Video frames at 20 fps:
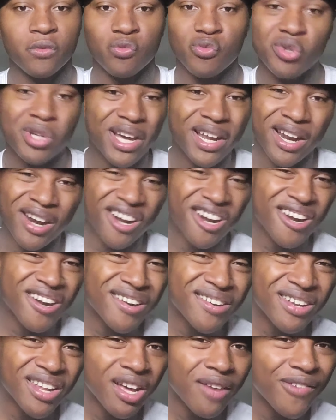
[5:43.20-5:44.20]
You gotta
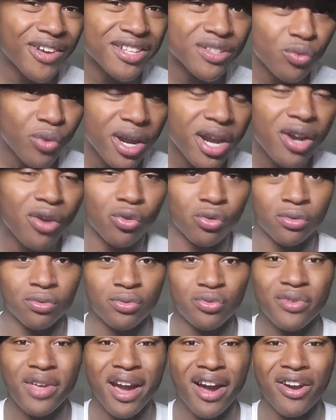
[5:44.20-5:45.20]
earn love as well.
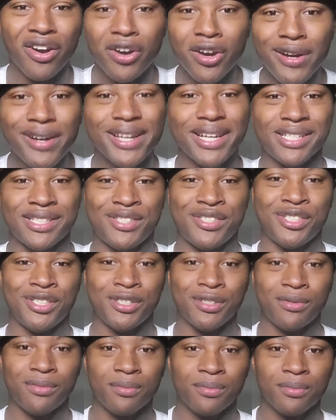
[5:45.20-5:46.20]
You gotta earn that shit.